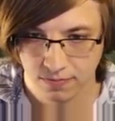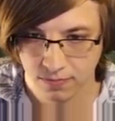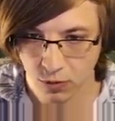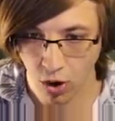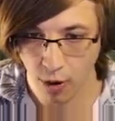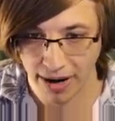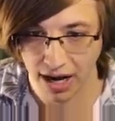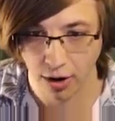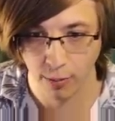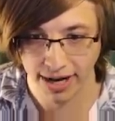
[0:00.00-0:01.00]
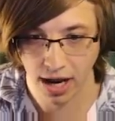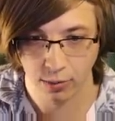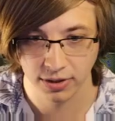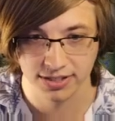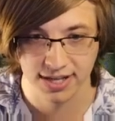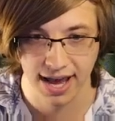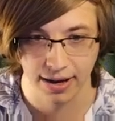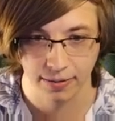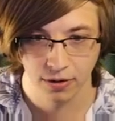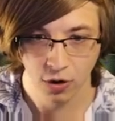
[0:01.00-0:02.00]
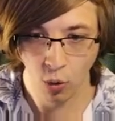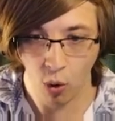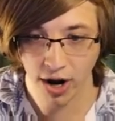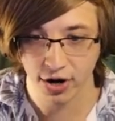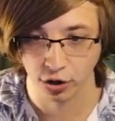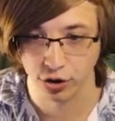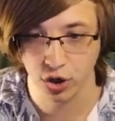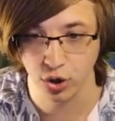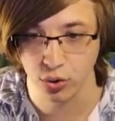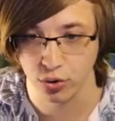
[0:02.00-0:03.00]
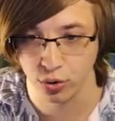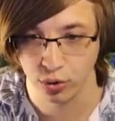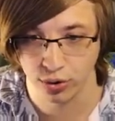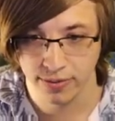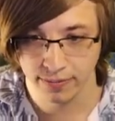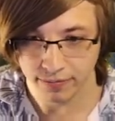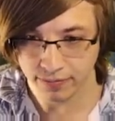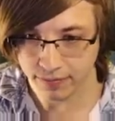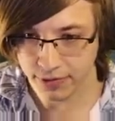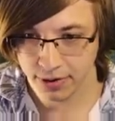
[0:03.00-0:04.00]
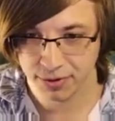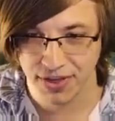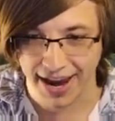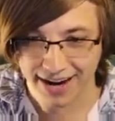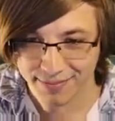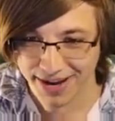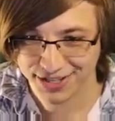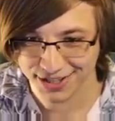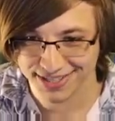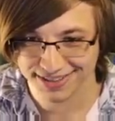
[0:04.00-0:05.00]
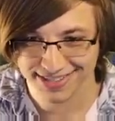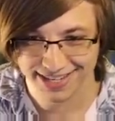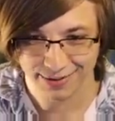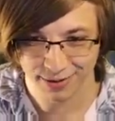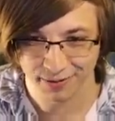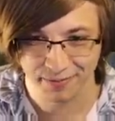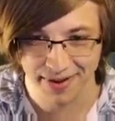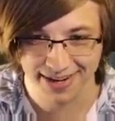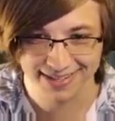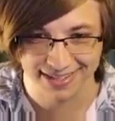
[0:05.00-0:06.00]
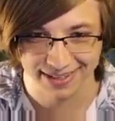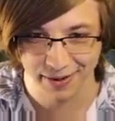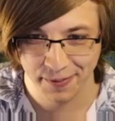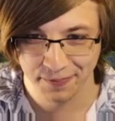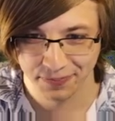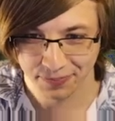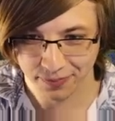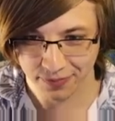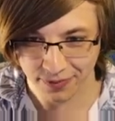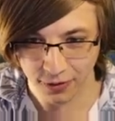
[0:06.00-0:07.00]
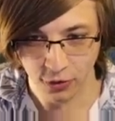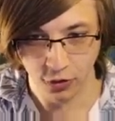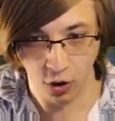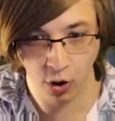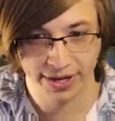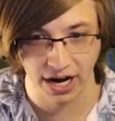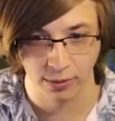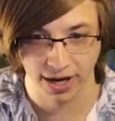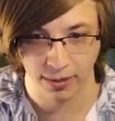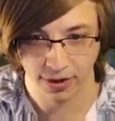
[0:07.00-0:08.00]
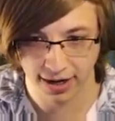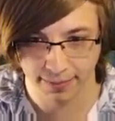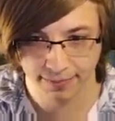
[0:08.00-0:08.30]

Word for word: Oh my god, oh my god, what is that? What are you, dude? But the animations in this game are amazing. Oh, we got him, we got him, we got him.